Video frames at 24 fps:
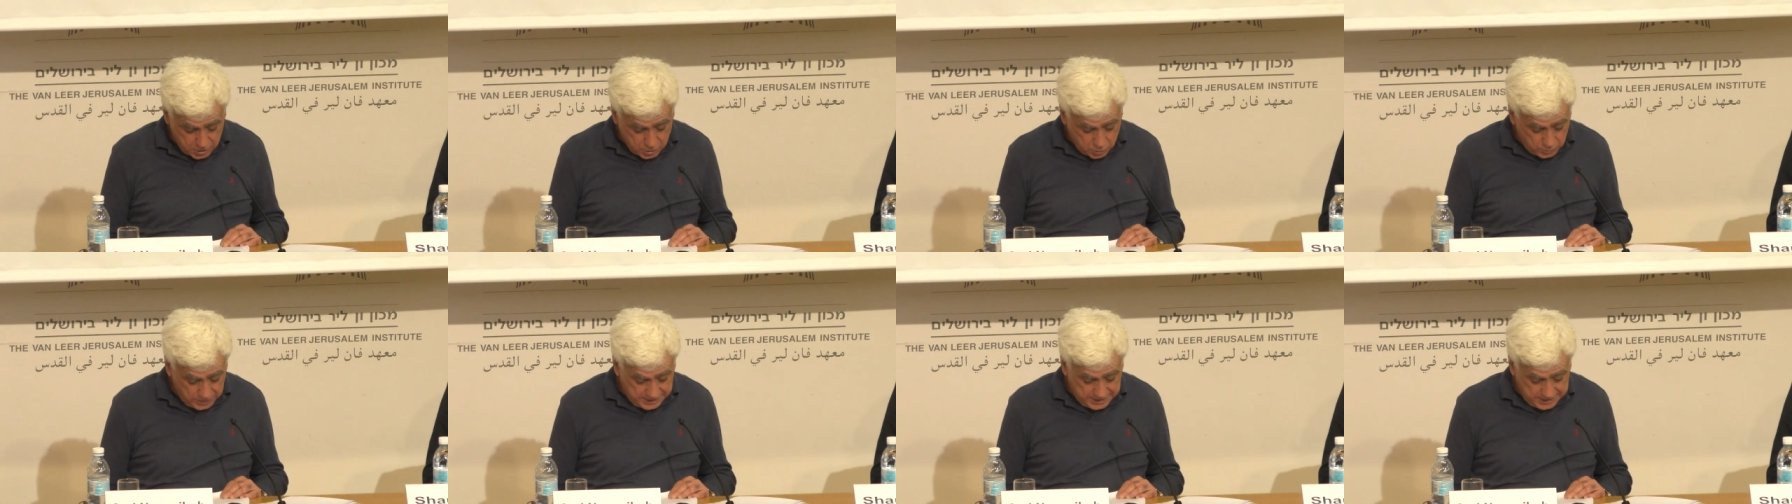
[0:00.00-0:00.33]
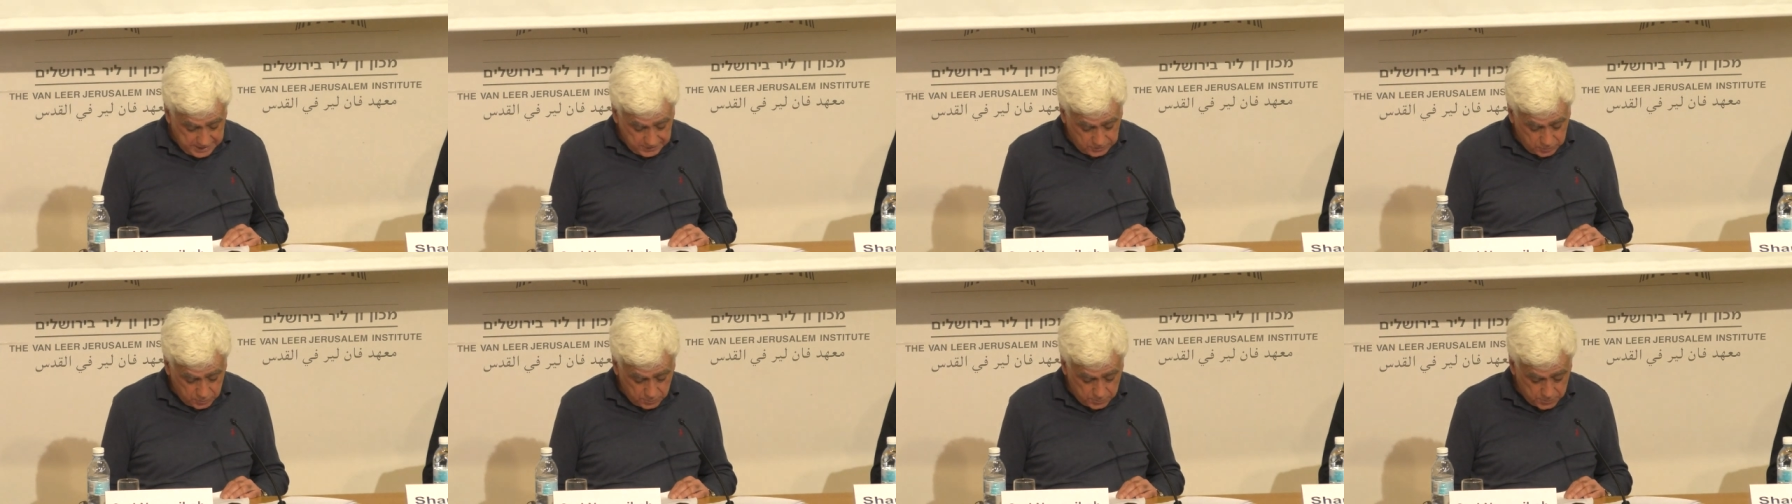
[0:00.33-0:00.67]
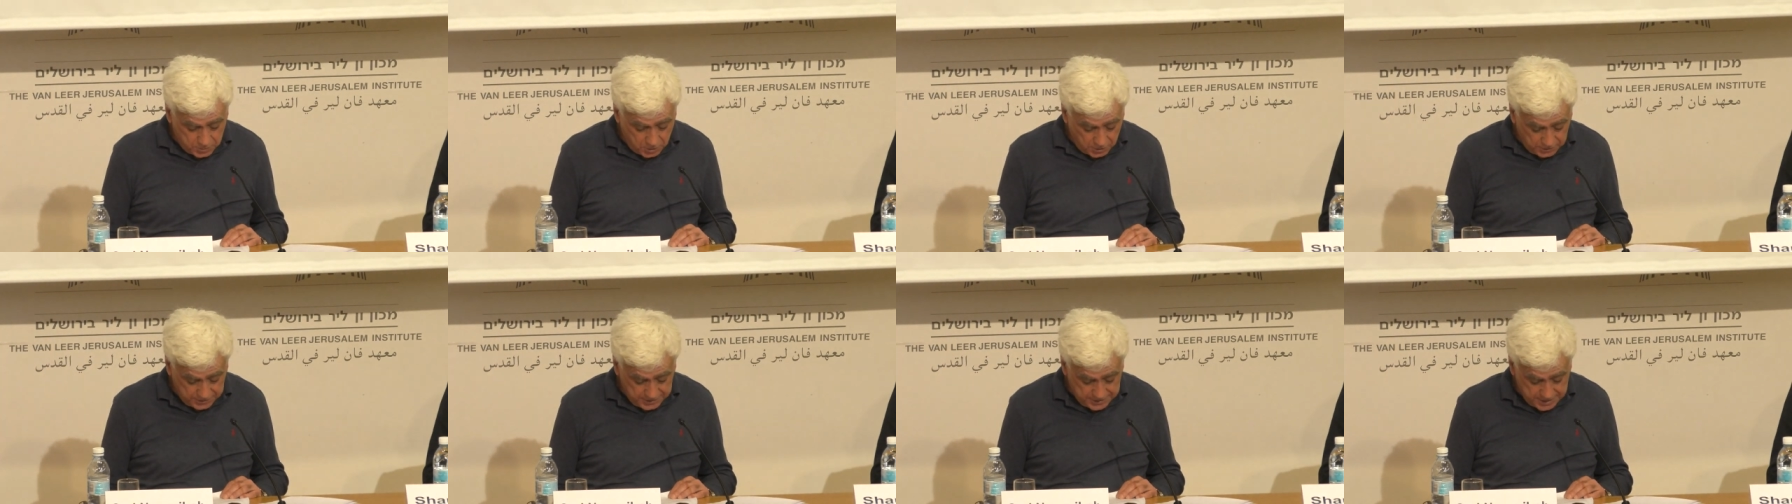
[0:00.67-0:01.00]
we need to
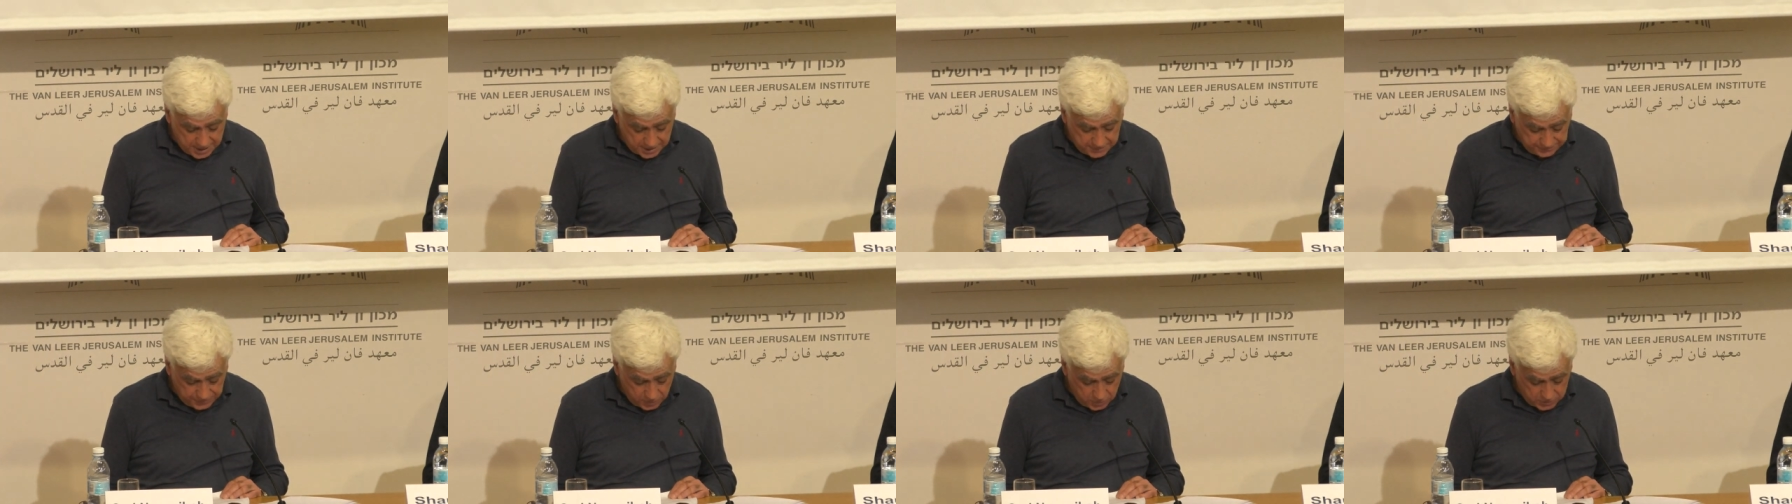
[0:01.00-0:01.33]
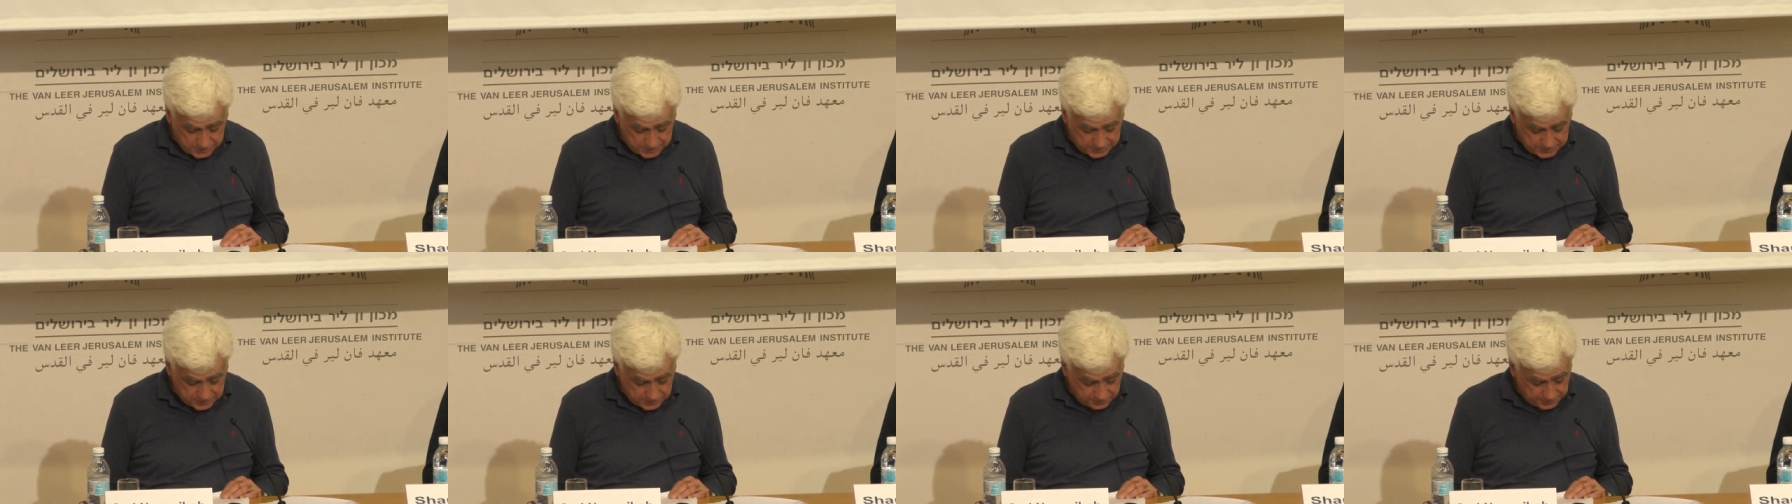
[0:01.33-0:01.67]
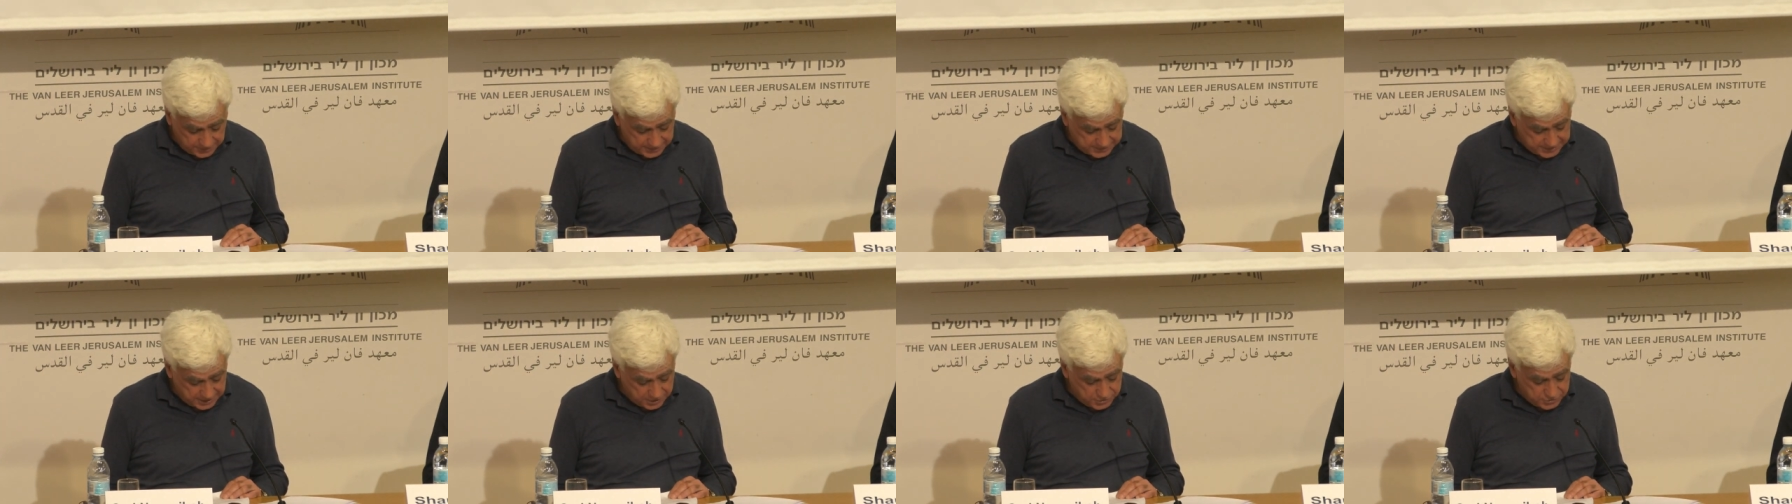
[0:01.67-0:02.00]
broaden our focus of
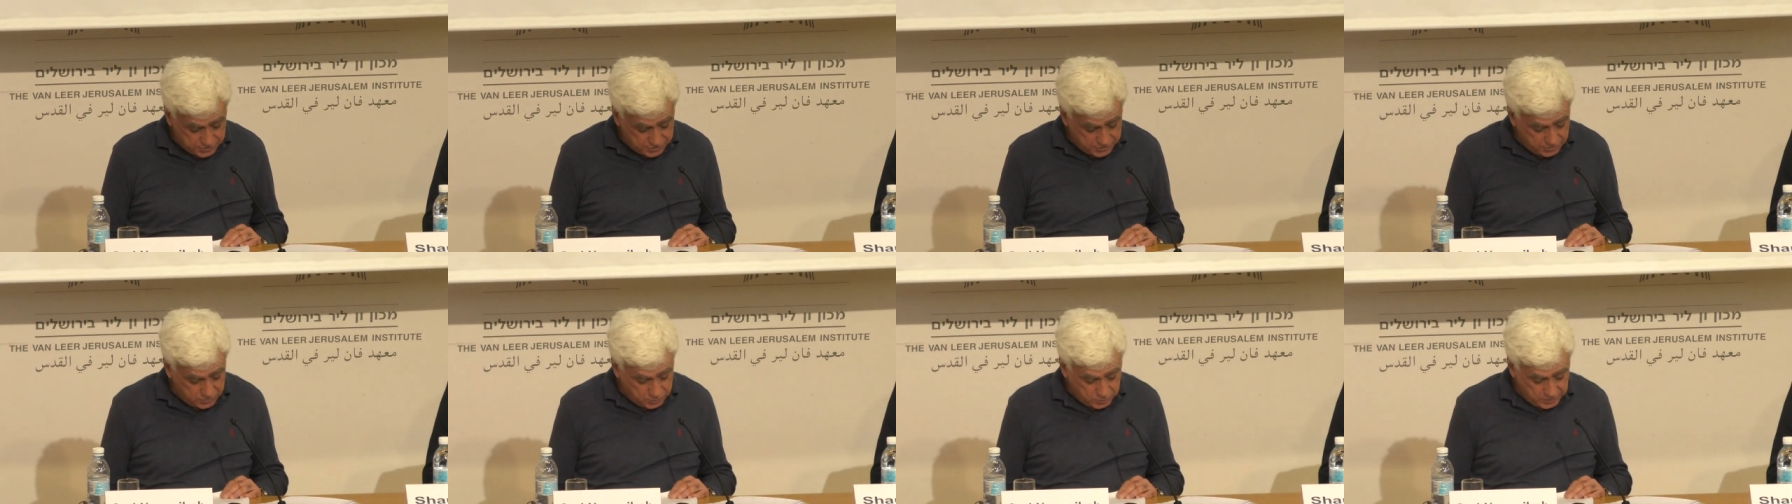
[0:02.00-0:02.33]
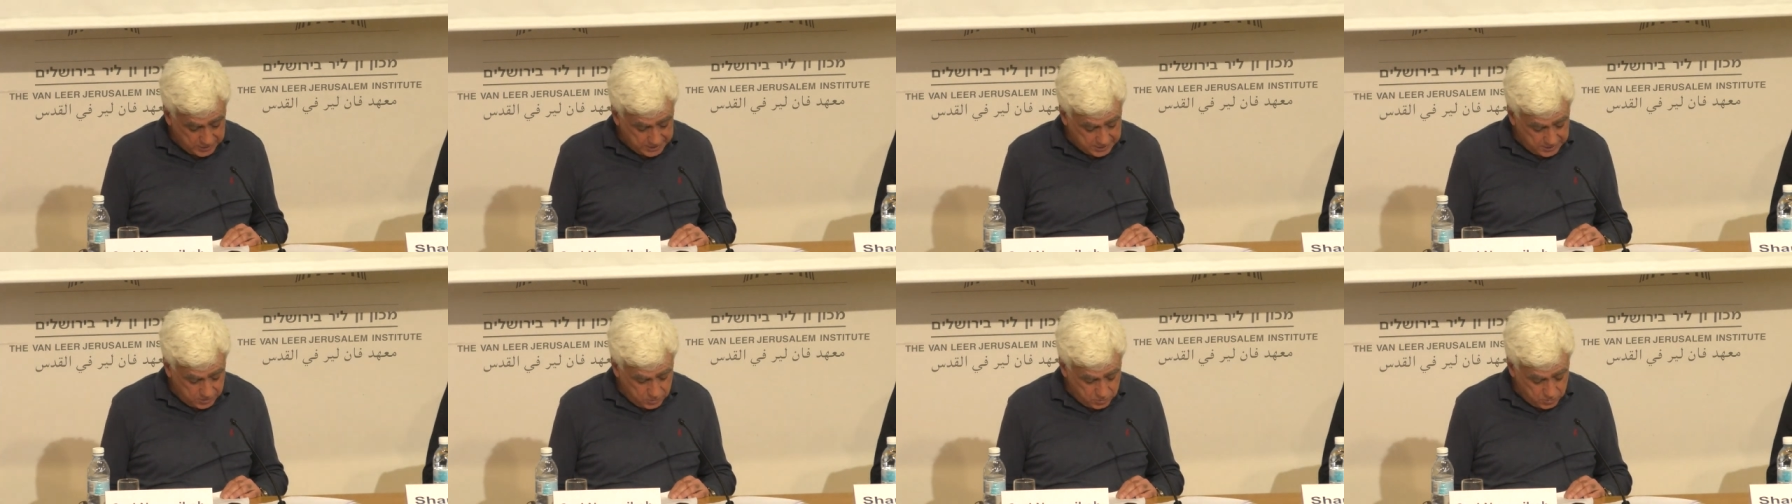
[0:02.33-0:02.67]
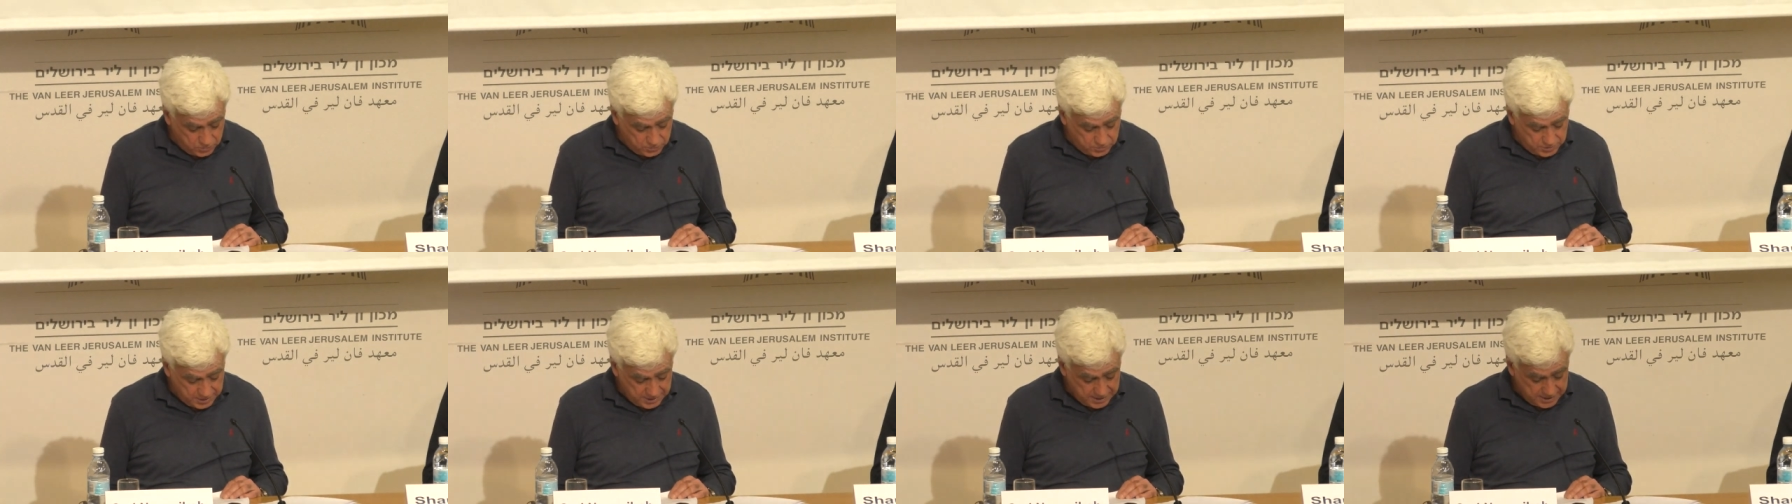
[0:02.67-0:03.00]
attention to
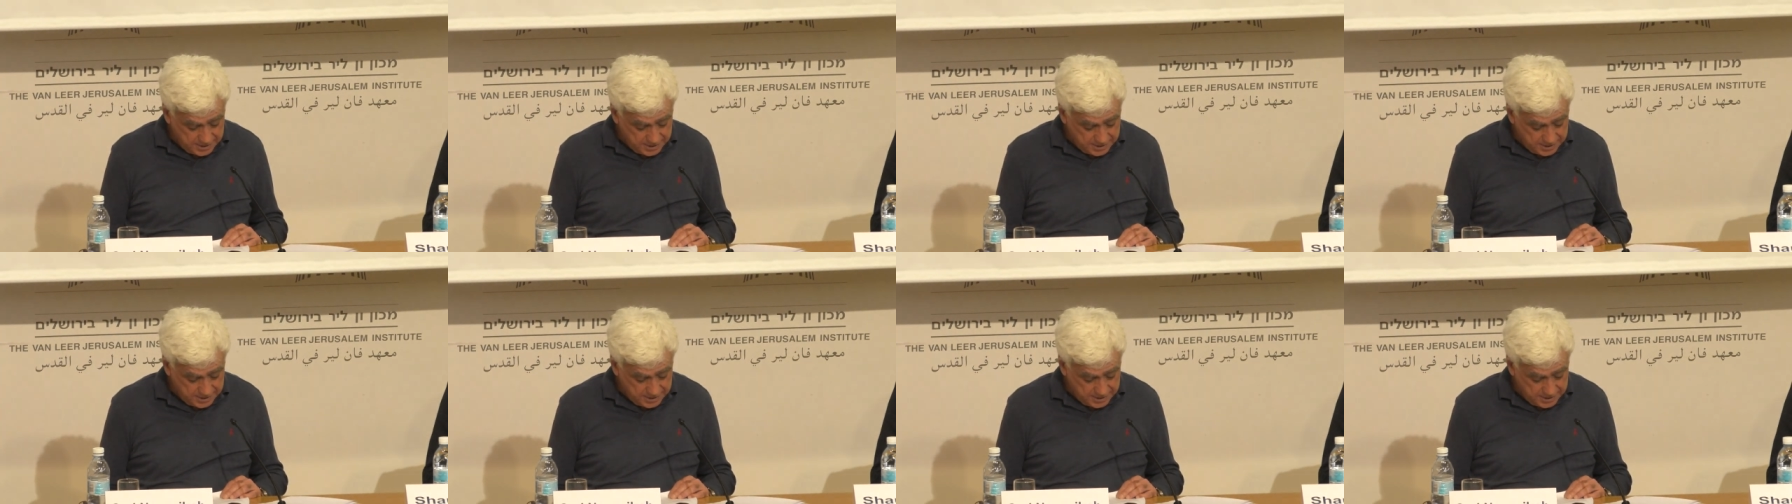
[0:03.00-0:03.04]
include